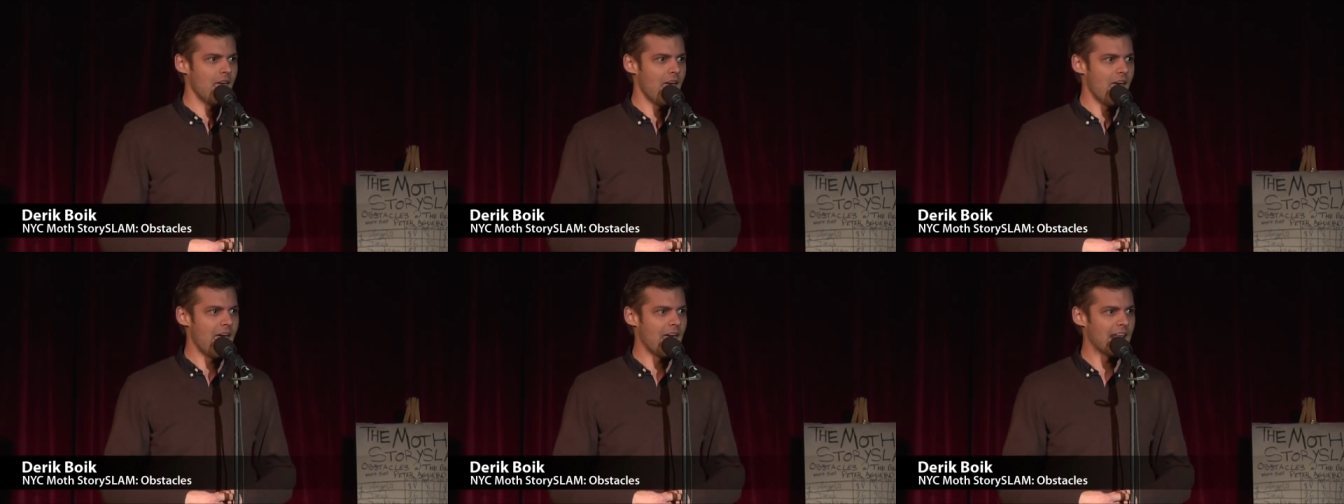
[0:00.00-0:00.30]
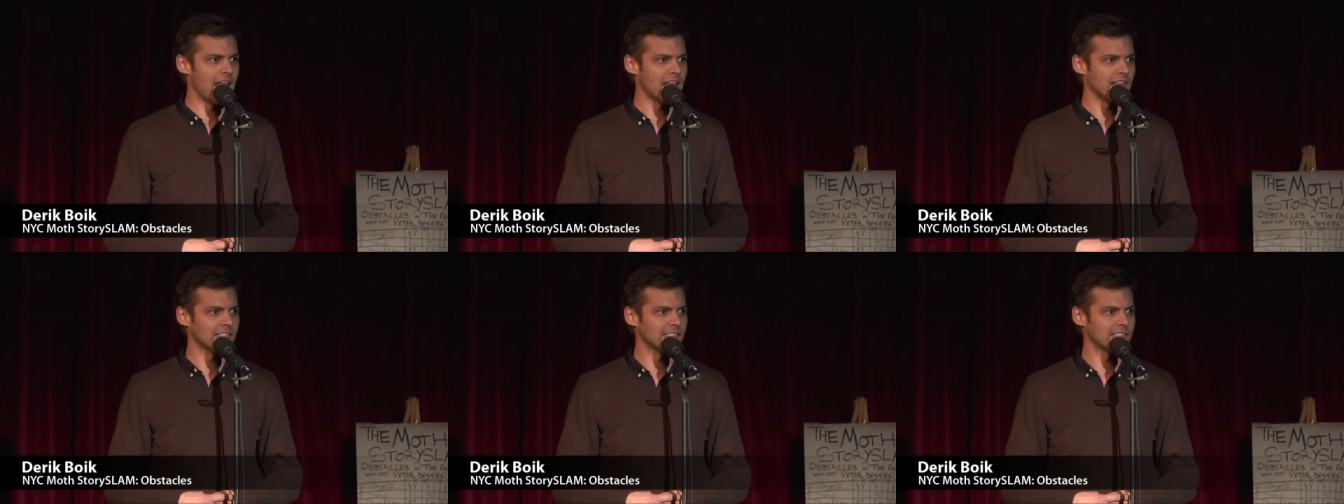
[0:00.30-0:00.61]

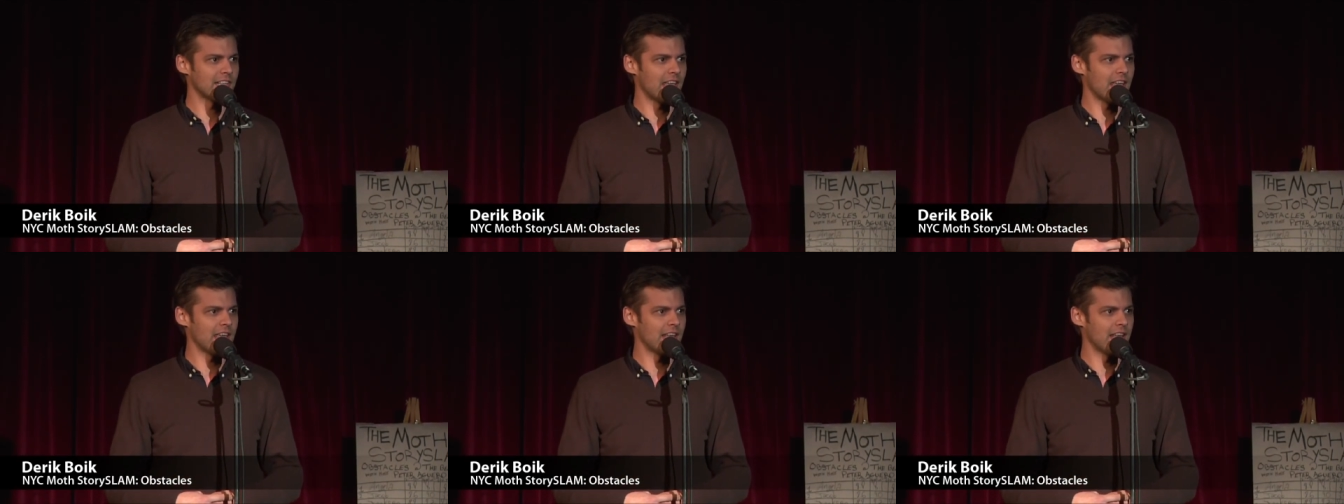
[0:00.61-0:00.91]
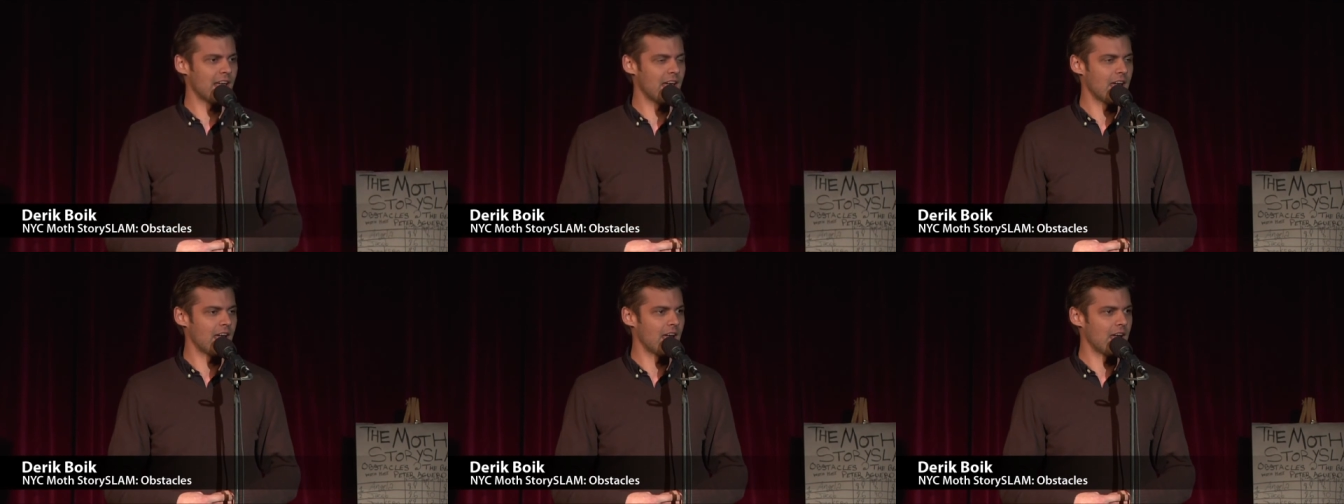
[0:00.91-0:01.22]
And I said,
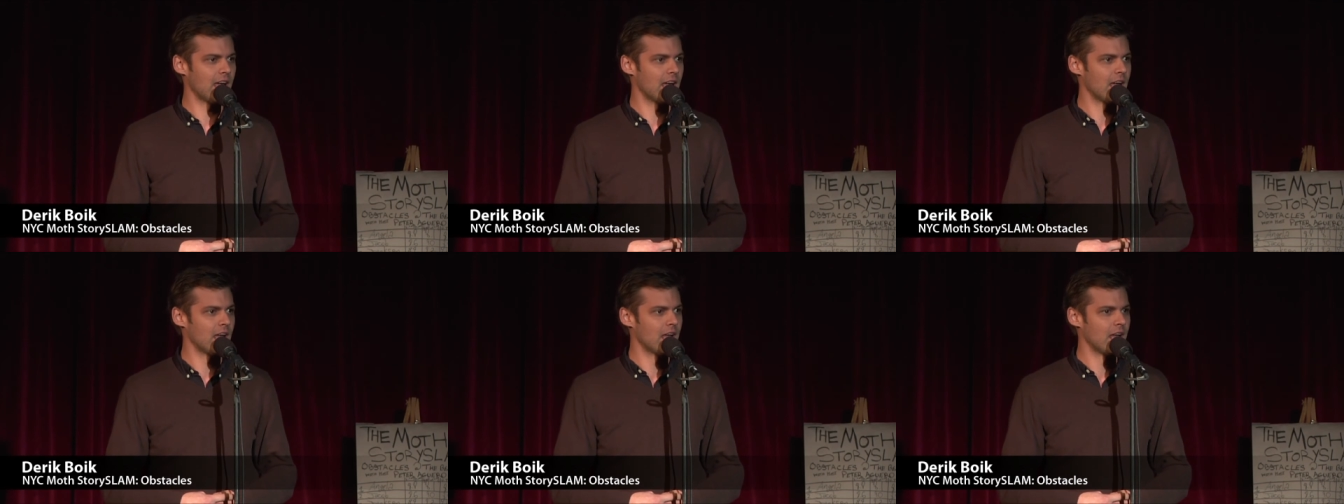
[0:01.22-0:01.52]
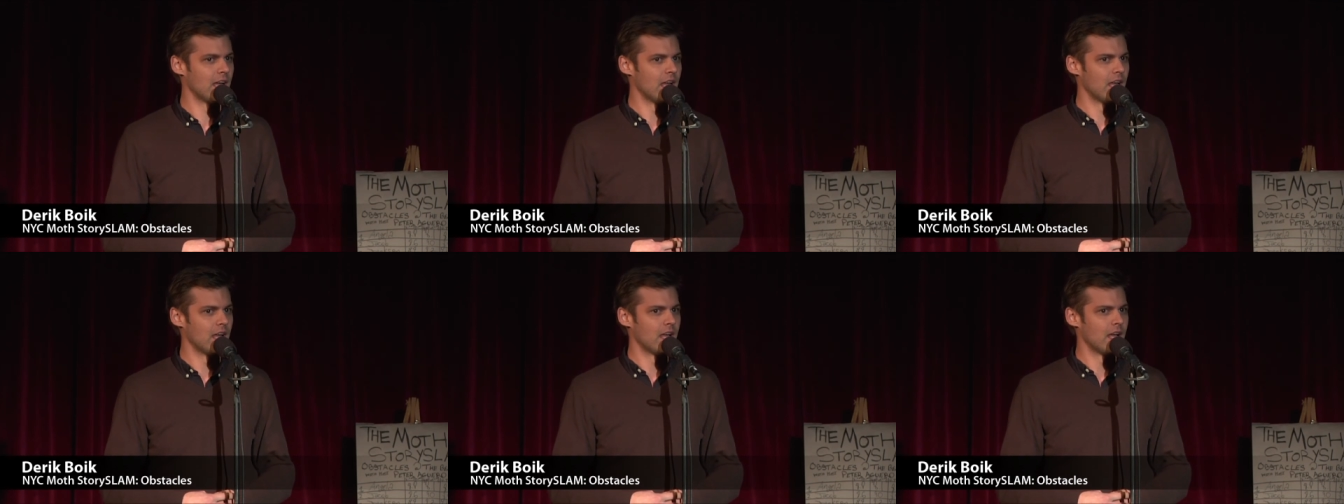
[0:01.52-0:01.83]

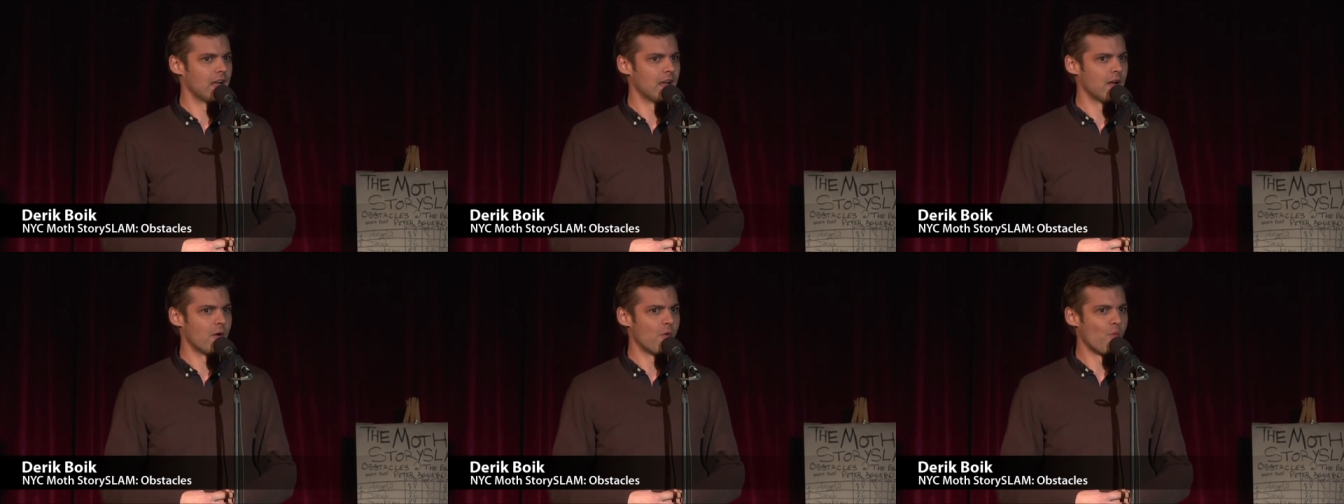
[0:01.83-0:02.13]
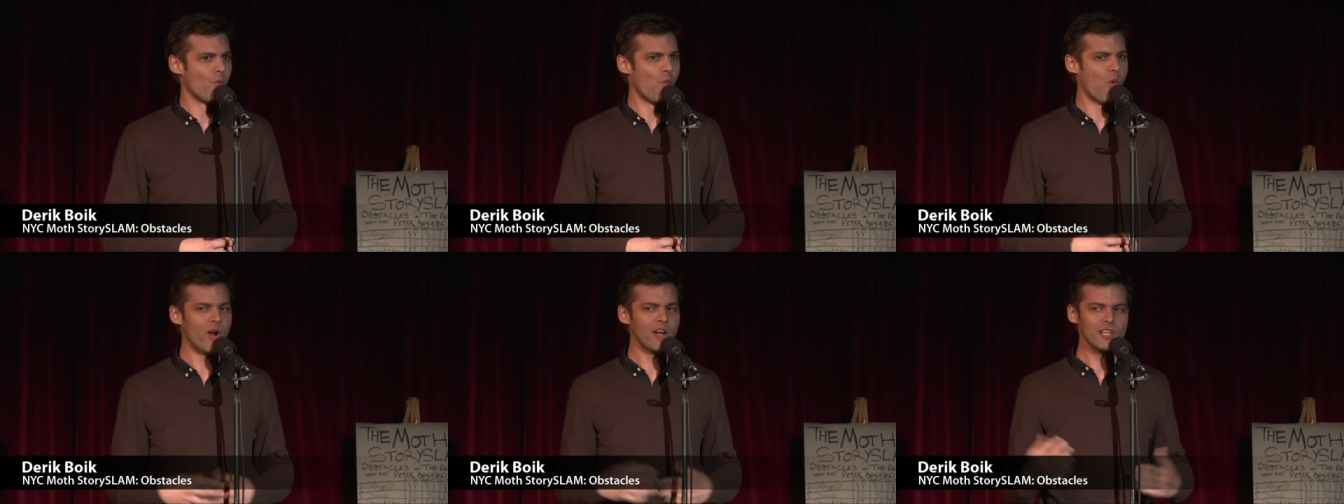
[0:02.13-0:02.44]

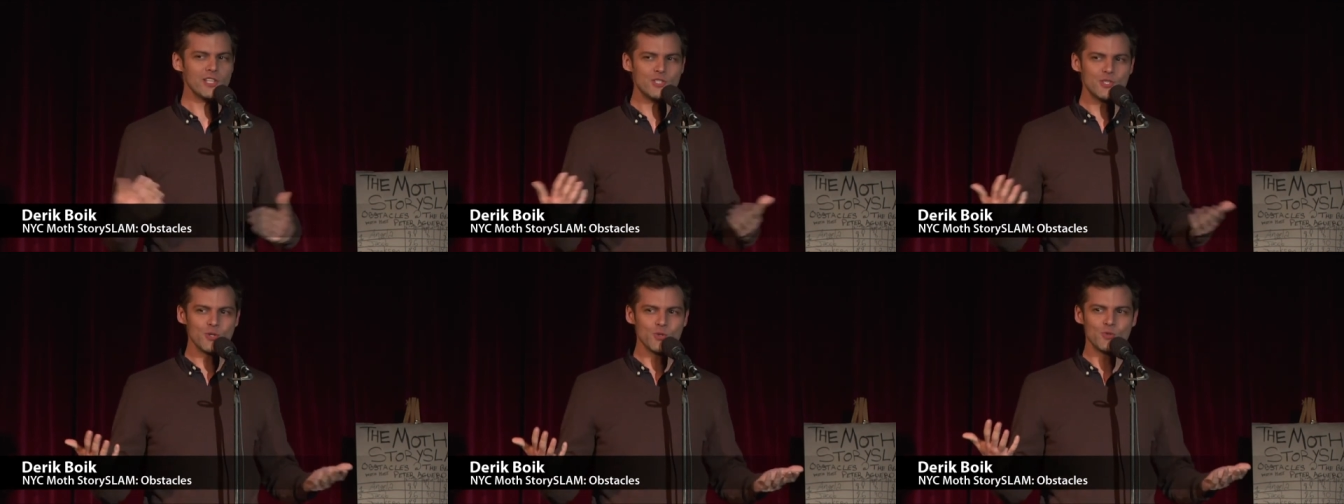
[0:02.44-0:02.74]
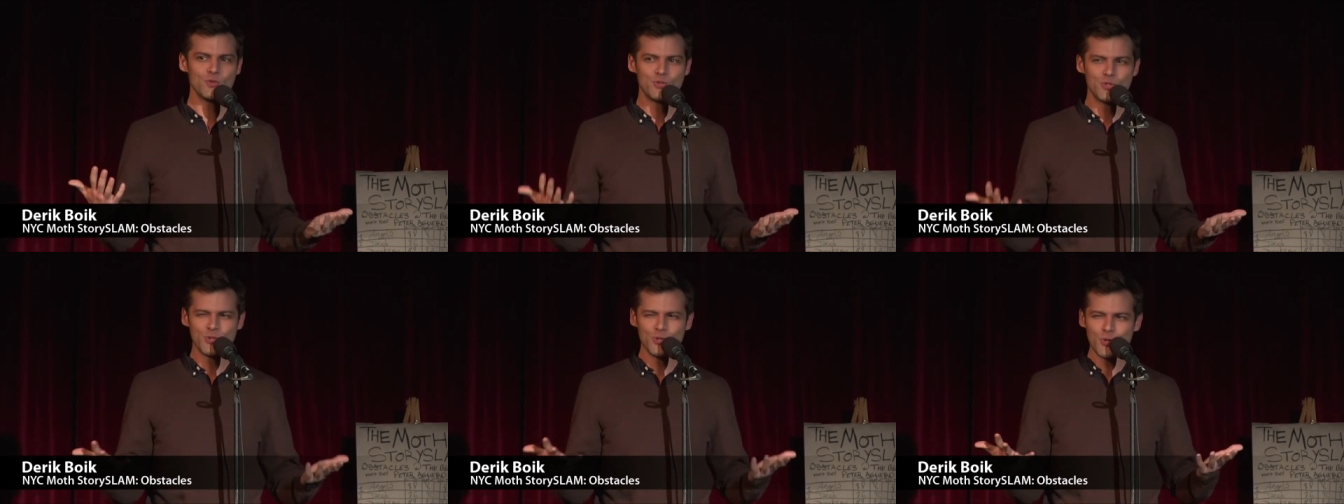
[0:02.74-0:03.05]
what did you
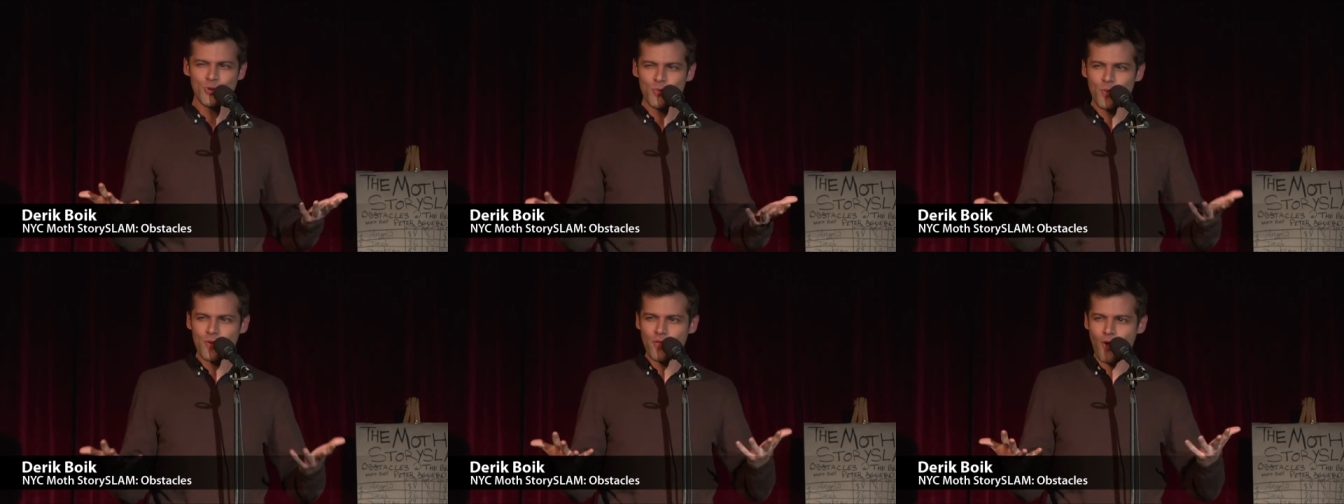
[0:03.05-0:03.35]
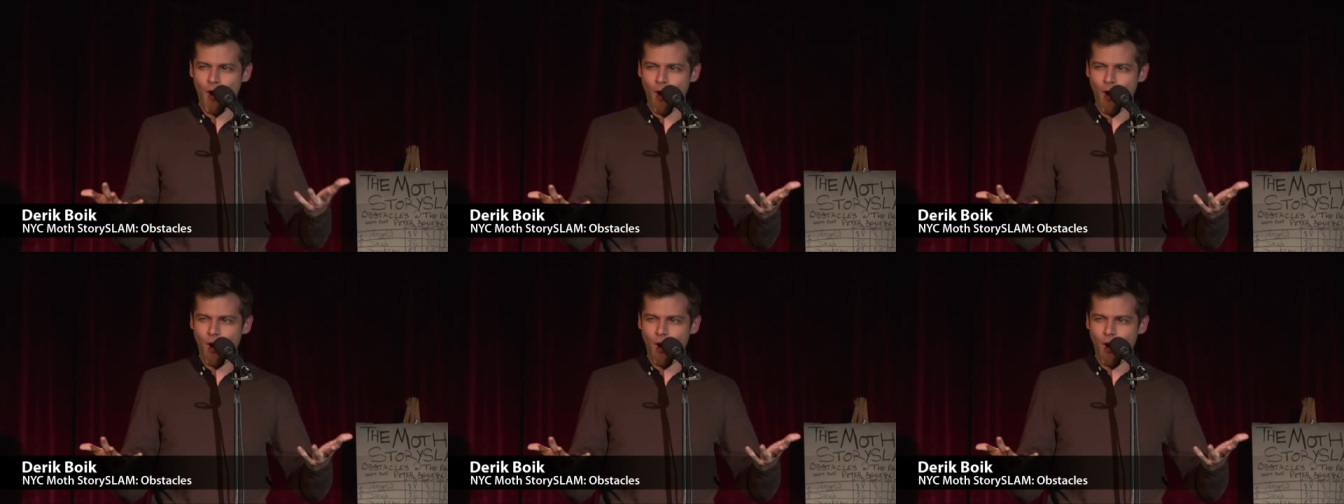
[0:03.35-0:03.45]
do with